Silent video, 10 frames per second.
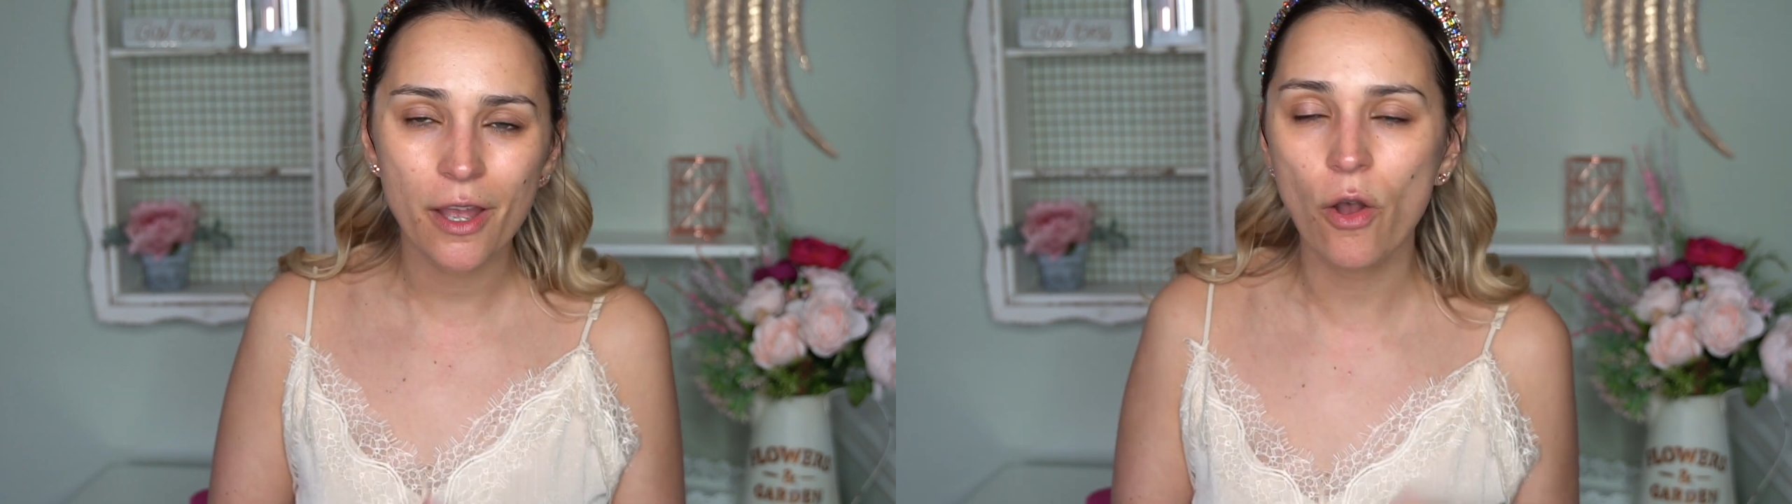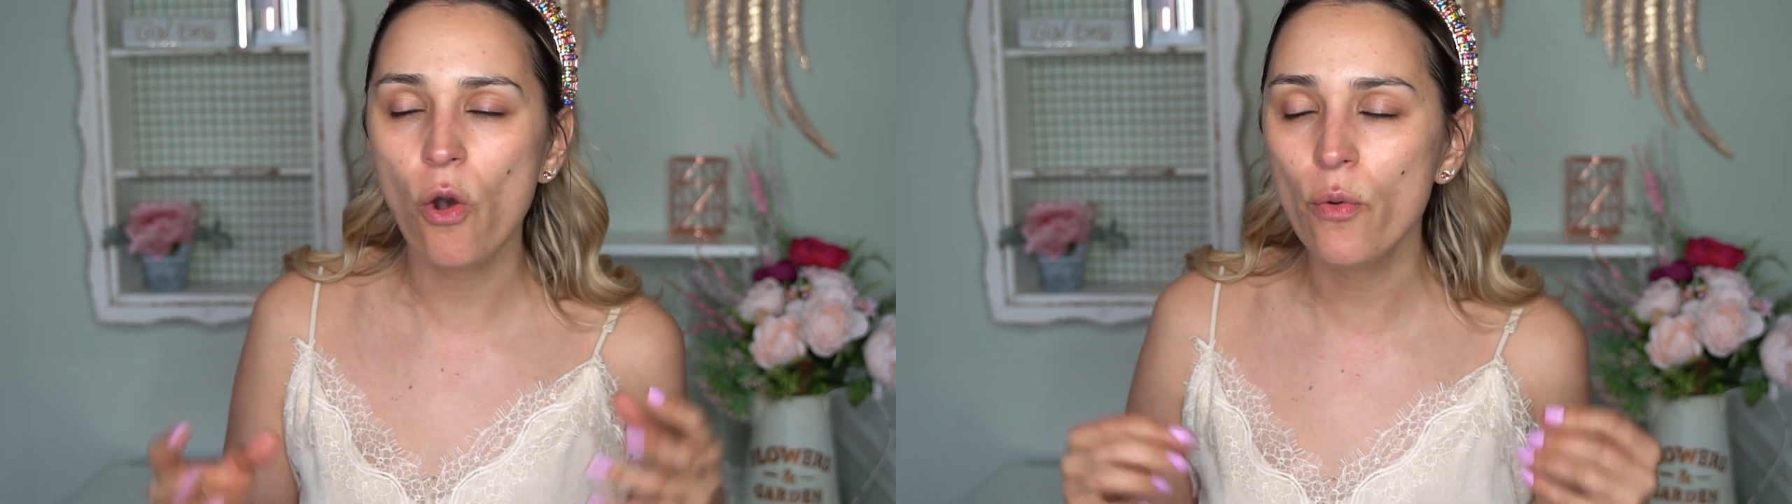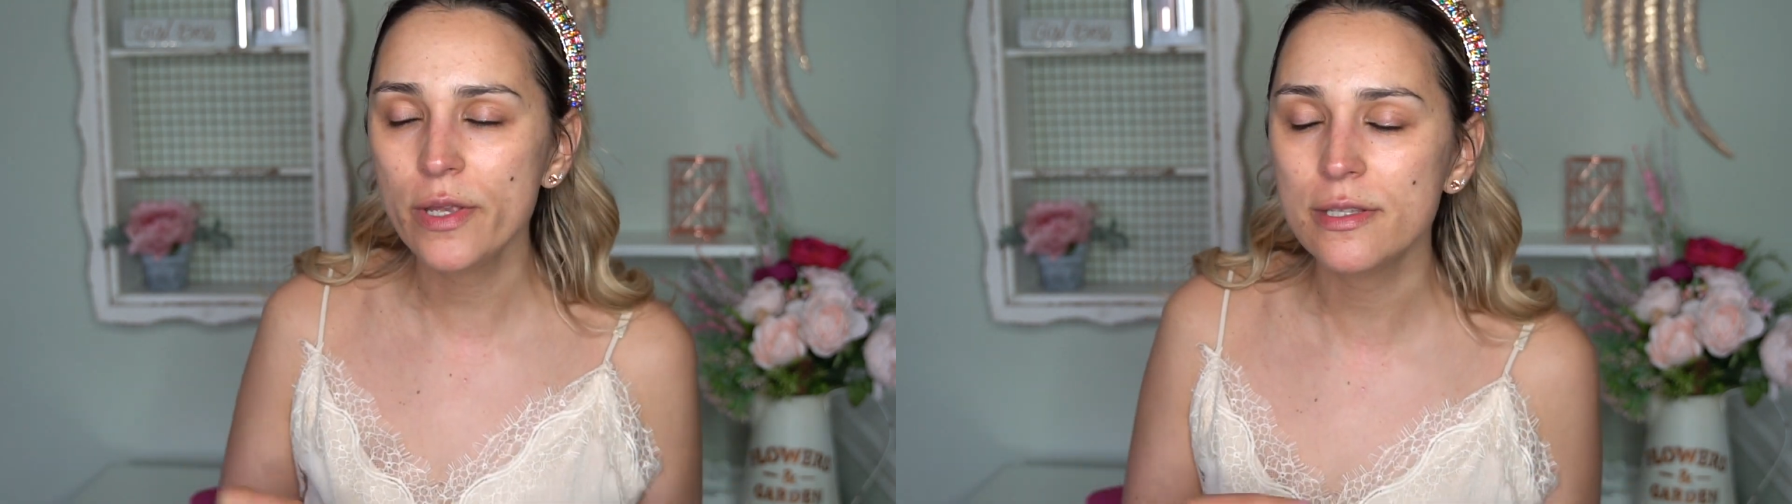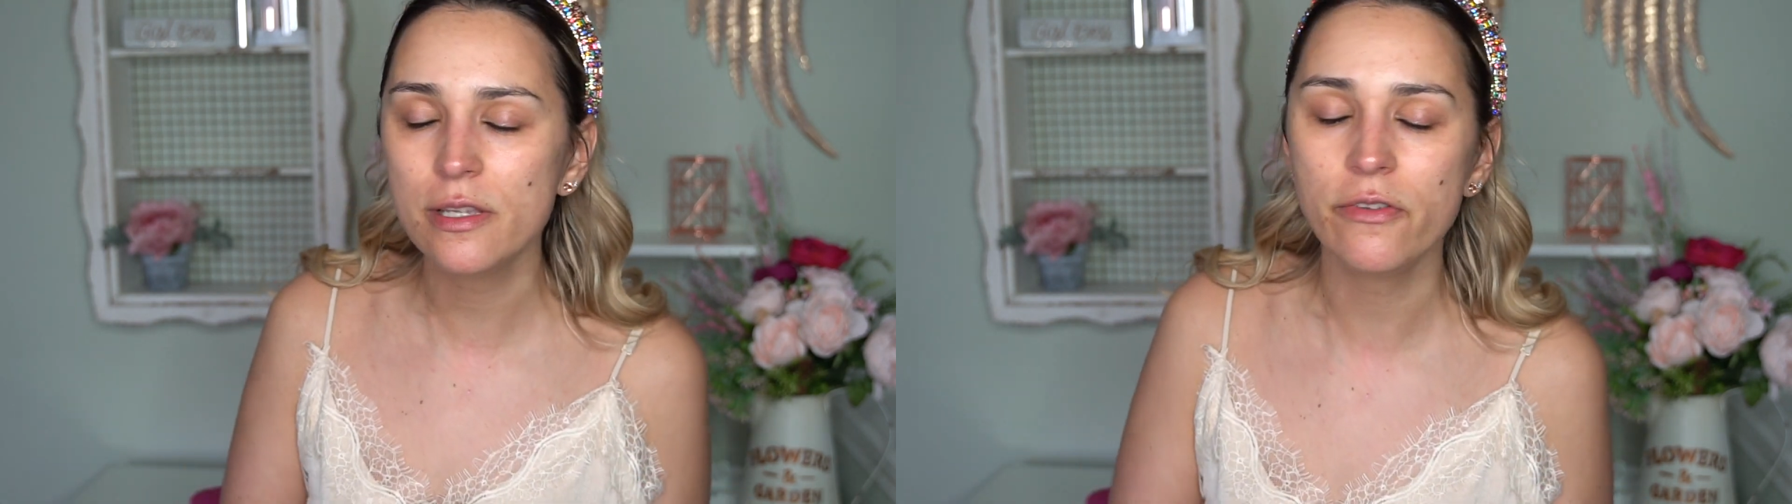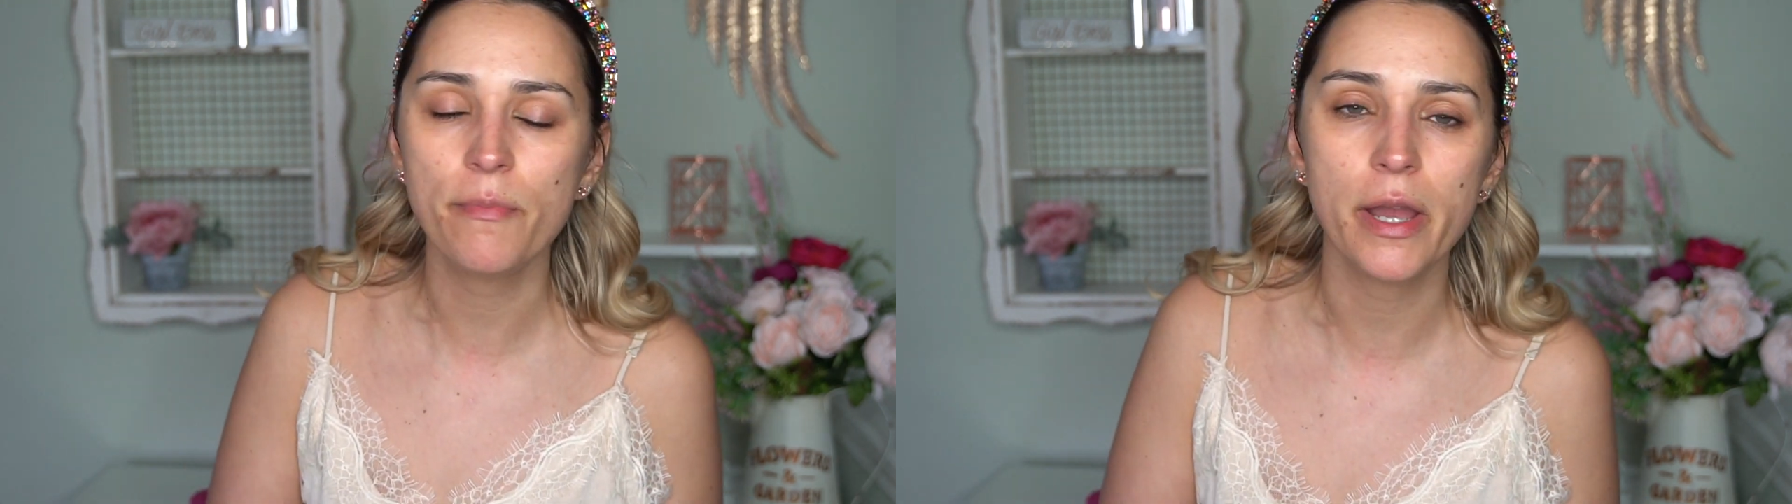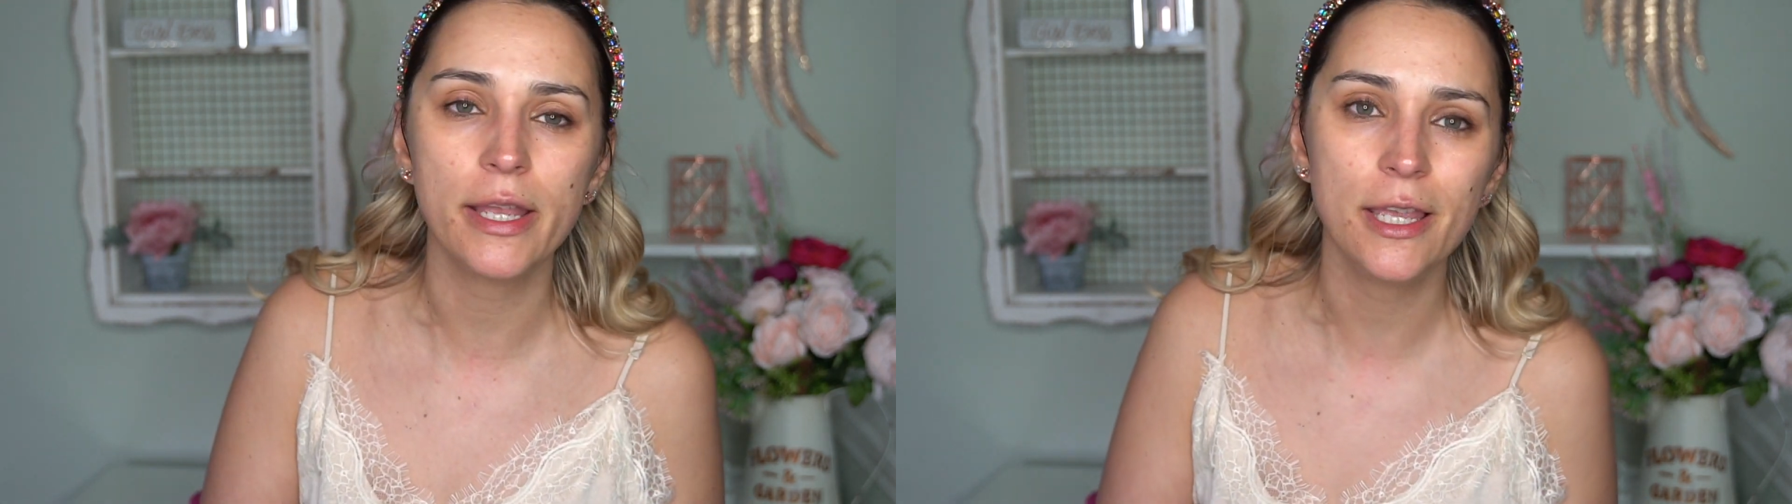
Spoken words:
I'll always leave my